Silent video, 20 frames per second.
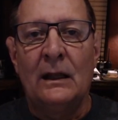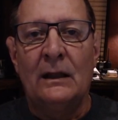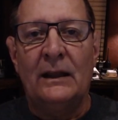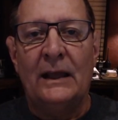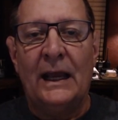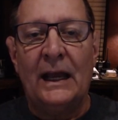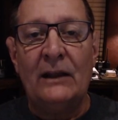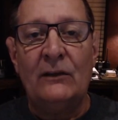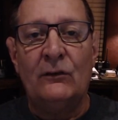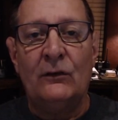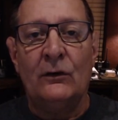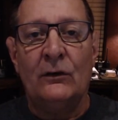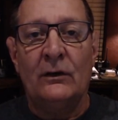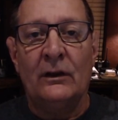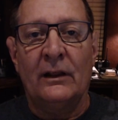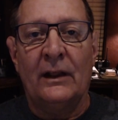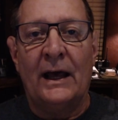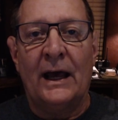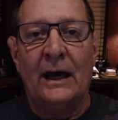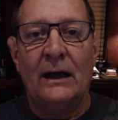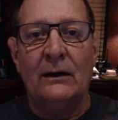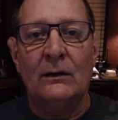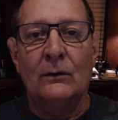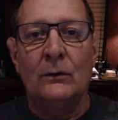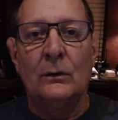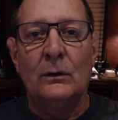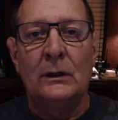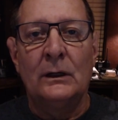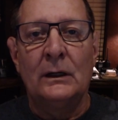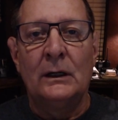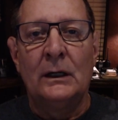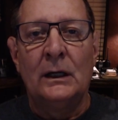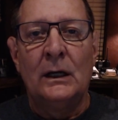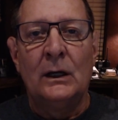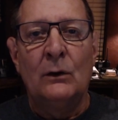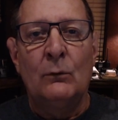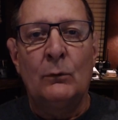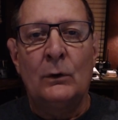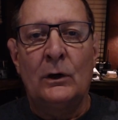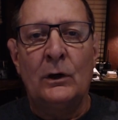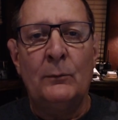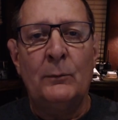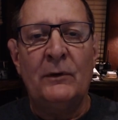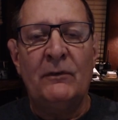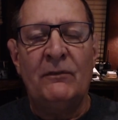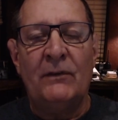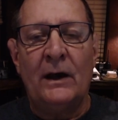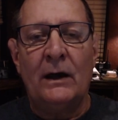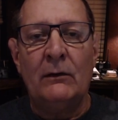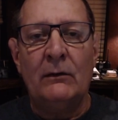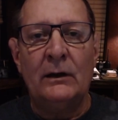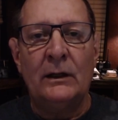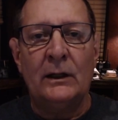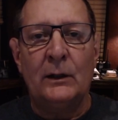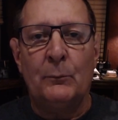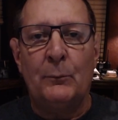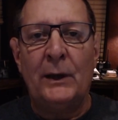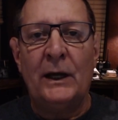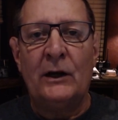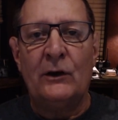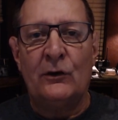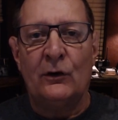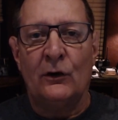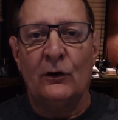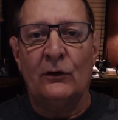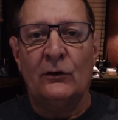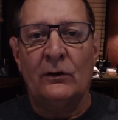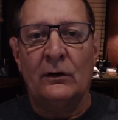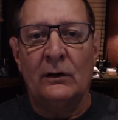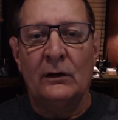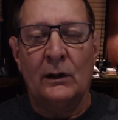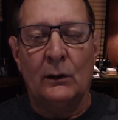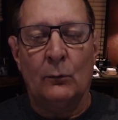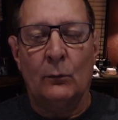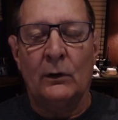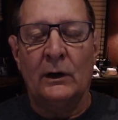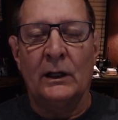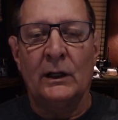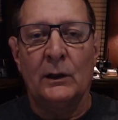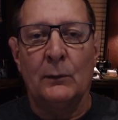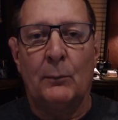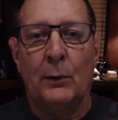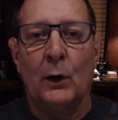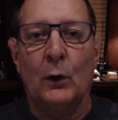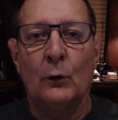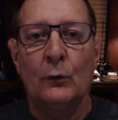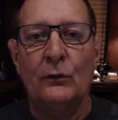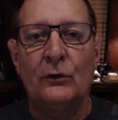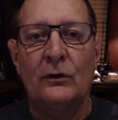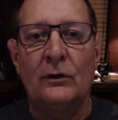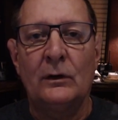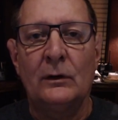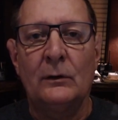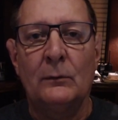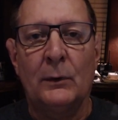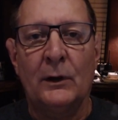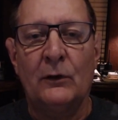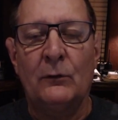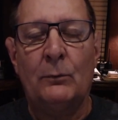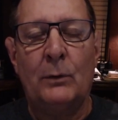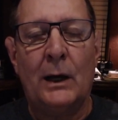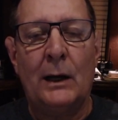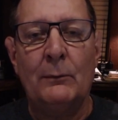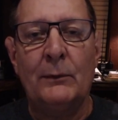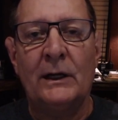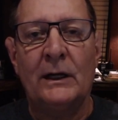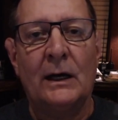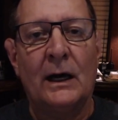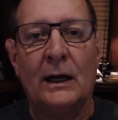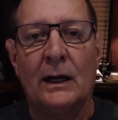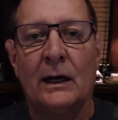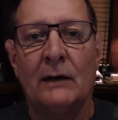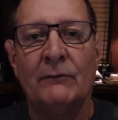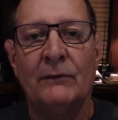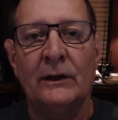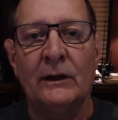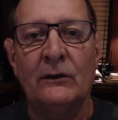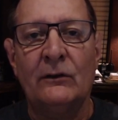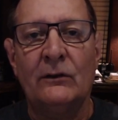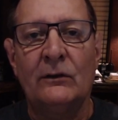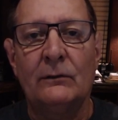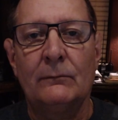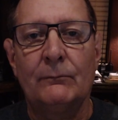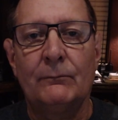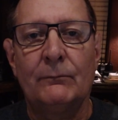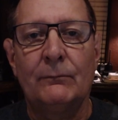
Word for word: The answer to that could be found in the pictures that were in the post, but it's probably not obvious.